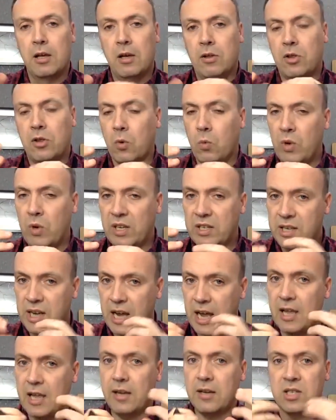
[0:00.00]
that we
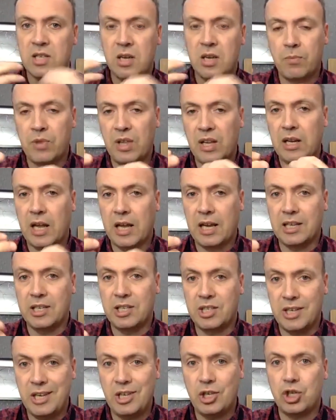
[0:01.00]
take something like a
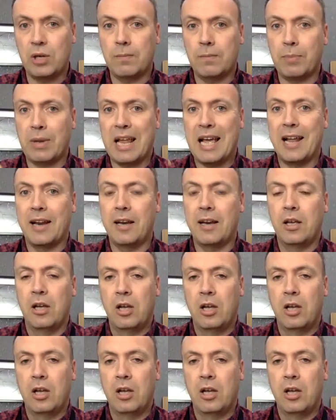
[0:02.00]
teaching plan,